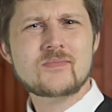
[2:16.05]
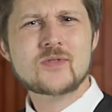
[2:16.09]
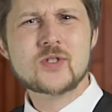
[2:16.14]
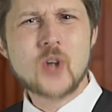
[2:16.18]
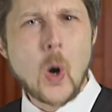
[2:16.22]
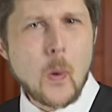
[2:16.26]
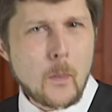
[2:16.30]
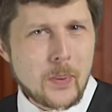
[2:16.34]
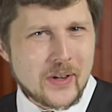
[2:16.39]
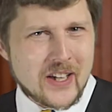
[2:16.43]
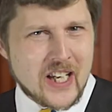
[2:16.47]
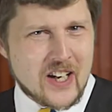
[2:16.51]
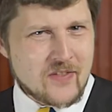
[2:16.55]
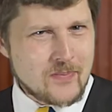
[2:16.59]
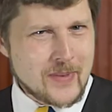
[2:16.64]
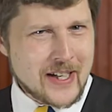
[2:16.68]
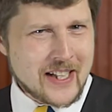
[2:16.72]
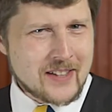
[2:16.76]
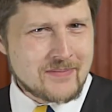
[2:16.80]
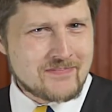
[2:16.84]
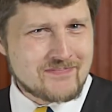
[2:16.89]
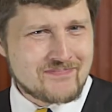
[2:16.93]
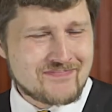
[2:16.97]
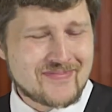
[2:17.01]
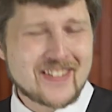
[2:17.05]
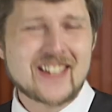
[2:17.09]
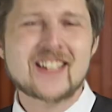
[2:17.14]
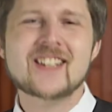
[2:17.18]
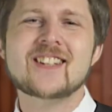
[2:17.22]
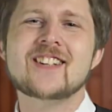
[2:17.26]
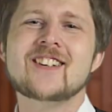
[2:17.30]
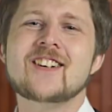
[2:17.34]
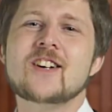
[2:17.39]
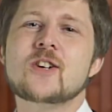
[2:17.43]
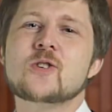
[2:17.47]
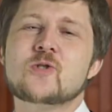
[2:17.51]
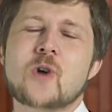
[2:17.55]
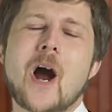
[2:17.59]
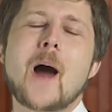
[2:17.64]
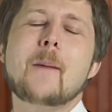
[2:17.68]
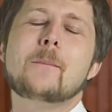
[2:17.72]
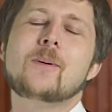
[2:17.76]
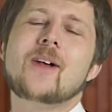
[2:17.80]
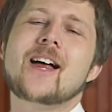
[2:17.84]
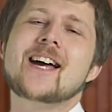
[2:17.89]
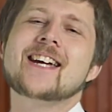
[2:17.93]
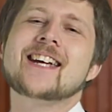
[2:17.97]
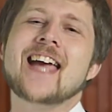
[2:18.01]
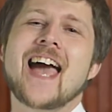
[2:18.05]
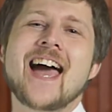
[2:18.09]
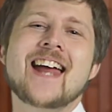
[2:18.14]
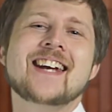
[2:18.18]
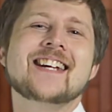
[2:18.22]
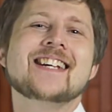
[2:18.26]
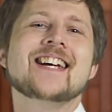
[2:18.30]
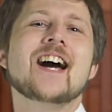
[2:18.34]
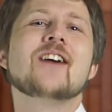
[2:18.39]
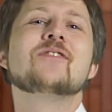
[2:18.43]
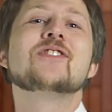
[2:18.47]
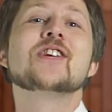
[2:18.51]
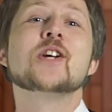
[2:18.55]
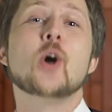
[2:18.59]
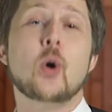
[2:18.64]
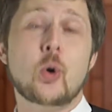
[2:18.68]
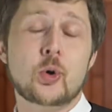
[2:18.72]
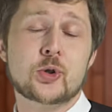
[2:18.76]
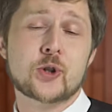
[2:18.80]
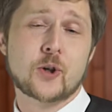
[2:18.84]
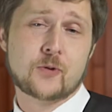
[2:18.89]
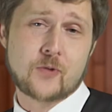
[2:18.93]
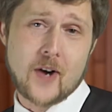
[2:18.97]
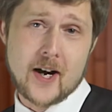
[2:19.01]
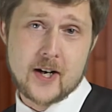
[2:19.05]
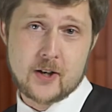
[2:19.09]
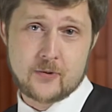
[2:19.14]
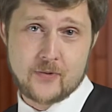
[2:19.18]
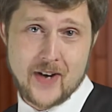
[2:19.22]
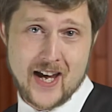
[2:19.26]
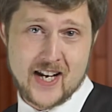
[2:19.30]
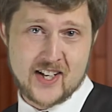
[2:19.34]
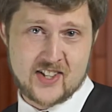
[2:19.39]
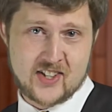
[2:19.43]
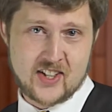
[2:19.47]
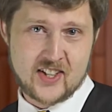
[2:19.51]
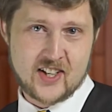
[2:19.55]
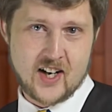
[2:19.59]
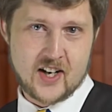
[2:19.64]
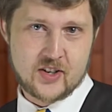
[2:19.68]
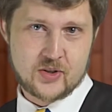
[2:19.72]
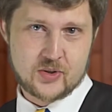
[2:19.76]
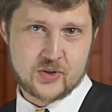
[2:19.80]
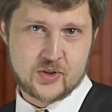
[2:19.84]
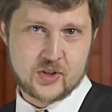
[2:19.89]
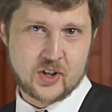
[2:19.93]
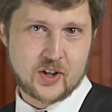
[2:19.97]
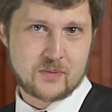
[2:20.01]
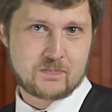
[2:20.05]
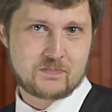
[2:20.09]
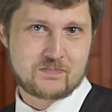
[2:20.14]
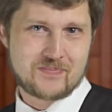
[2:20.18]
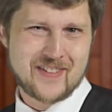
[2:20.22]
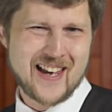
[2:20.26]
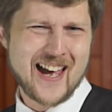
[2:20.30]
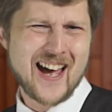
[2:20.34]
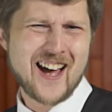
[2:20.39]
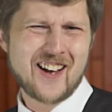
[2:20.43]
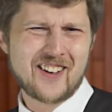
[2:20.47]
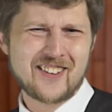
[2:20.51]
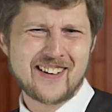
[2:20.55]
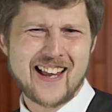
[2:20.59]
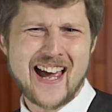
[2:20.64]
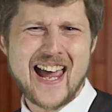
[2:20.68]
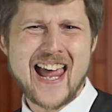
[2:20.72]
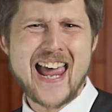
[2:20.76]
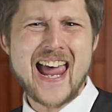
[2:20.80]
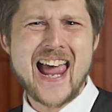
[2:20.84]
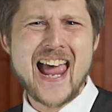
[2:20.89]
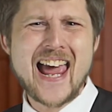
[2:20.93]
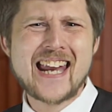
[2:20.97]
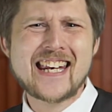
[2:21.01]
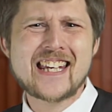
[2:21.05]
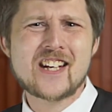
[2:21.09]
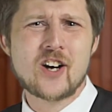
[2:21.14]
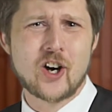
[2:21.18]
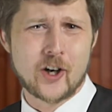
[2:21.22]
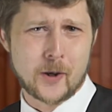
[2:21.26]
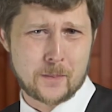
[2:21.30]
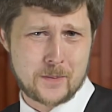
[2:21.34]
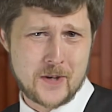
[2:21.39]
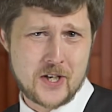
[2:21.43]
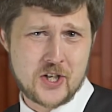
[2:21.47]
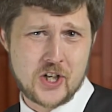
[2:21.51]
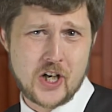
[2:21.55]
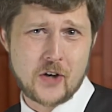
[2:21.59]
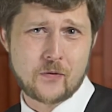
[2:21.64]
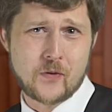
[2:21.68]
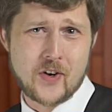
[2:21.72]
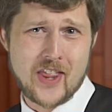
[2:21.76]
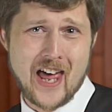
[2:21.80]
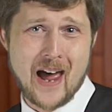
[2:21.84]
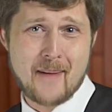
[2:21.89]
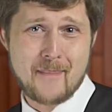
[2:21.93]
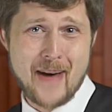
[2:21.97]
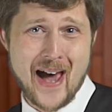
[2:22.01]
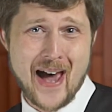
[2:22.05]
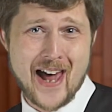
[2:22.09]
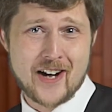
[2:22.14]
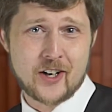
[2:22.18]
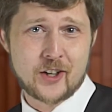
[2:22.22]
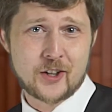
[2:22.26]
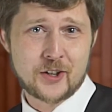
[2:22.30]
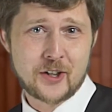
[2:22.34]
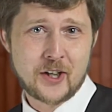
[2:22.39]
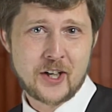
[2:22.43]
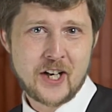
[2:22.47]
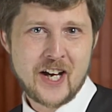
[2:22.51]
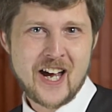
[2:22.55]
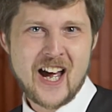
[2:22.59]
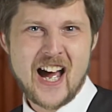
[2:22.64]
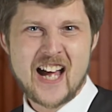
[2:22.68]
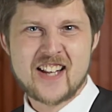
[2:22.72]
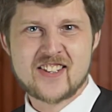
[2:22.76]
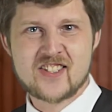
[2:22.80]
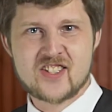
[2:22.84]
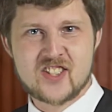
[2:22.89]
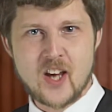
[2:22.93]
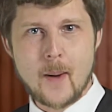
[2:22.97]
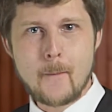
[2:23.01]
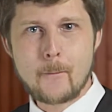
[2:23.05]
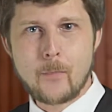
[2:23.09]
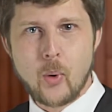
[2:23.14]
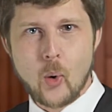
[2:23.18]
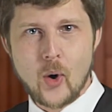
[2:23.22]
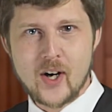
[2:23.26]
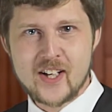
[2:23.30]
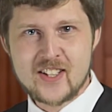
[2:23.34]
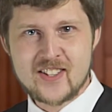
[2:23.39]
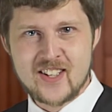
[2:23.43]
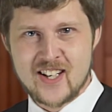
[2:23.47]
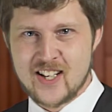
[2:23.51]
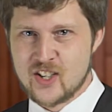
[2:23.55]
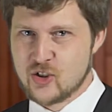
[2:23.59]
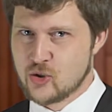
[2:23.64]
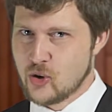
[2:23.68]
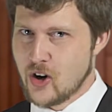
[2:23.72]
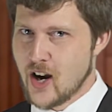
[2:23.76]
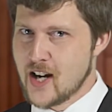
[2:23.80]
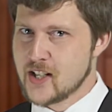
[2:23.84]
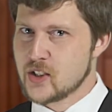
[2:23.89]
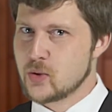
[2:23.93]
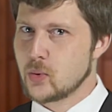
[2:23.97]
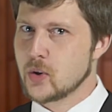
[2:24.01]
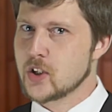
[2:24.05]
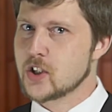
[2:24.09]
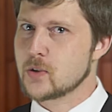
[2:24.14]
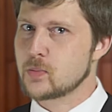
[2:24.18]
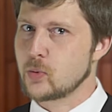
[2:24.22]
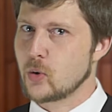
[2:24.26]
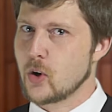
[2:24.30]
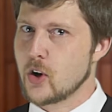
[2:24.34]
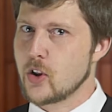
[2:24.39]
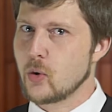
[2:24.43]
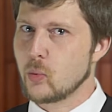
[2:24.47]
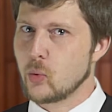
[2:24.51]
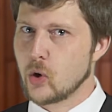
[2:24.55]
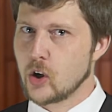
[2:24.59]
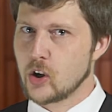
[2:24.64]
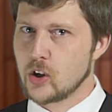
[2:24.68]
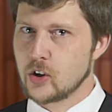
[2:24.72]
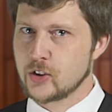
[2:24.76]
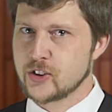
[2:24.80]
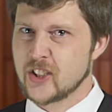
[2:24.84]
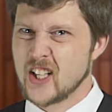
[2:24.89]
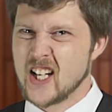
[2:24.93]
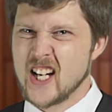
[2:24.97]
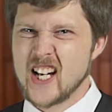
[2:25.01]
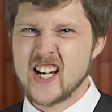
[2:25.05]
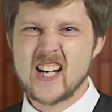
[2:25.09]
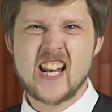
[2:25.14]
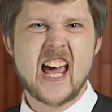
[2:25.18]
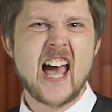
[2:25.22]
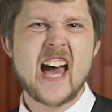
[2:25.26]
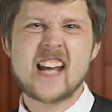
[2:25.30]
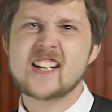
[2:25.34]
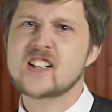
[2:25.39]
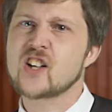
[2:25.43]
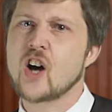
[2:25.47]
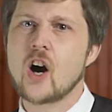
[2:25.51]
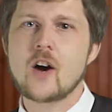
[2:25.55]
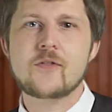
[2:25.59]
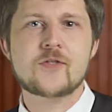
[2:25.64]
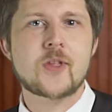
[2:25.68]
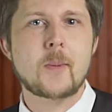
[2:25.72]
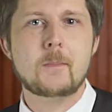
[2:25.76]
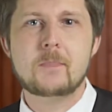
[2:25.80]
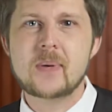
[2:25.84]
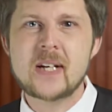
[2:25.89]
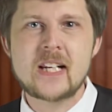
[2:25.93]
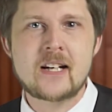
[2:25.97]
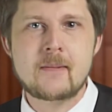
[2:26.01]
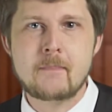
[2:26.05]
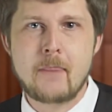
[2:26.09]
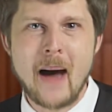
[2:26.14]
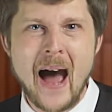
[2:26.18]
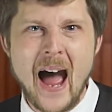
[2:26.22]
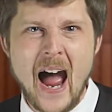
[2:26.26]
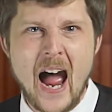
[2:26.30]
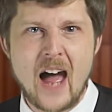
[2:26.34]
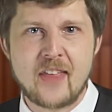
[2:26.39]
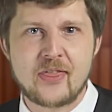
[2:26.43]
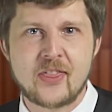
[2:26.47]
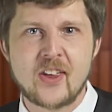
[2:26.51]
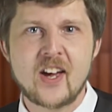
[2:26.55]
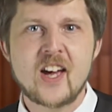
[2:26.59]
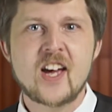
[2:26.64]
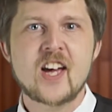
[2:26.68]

Don't believe me? Try playing any of the older Final Fantasy titles, or hell, any R P G for that matter. At some point in trying to explore the world and heading off the beaten path,